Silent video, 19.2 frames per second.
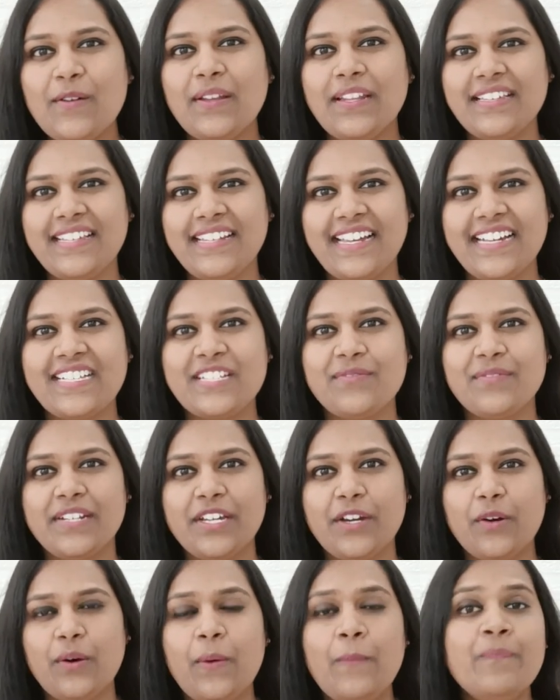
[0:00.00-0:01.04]
all in the next
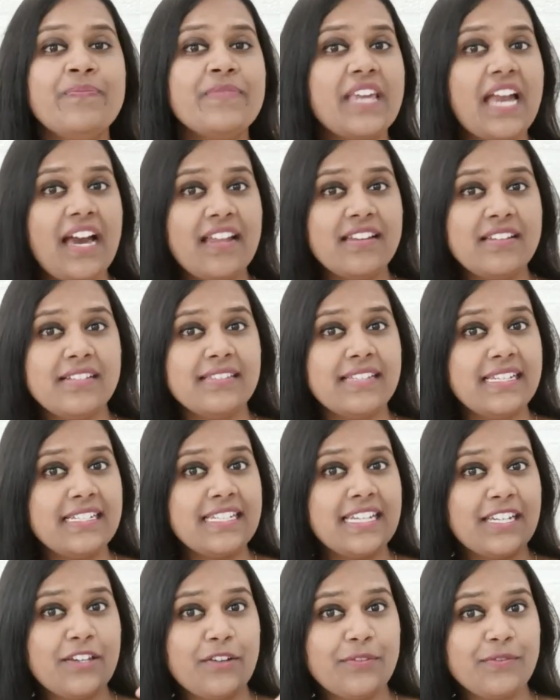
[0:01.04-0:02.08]
video. Until then,
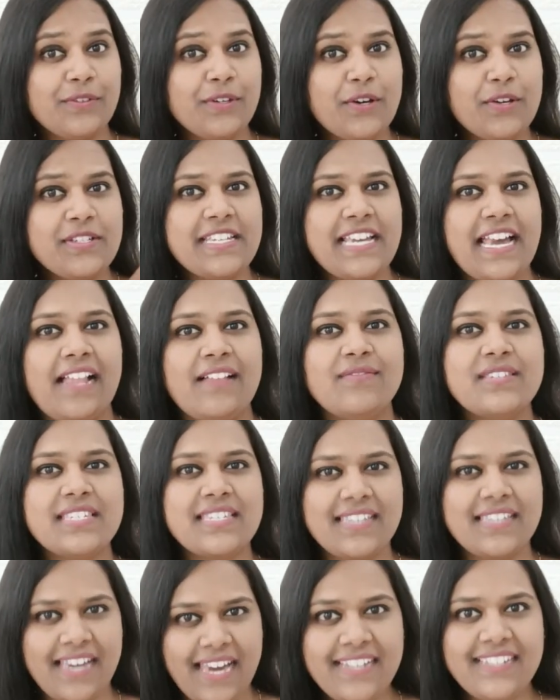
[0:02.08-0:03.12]
take care of yourselves
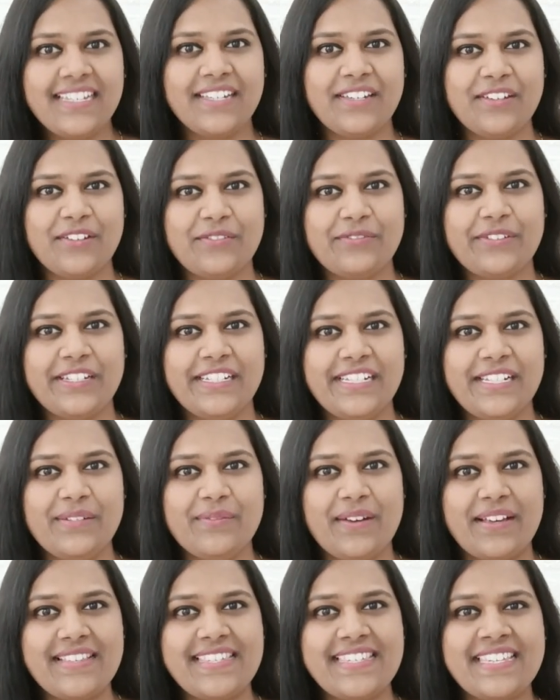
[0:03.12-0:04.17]
and take care of your little
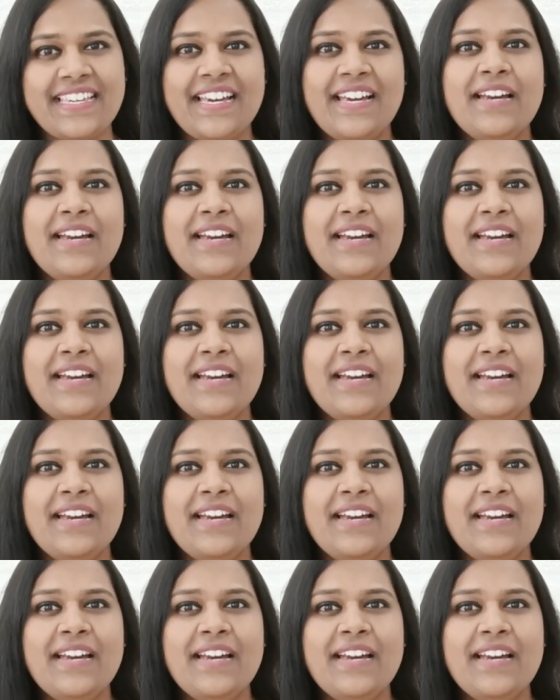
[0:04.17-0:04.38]
ones.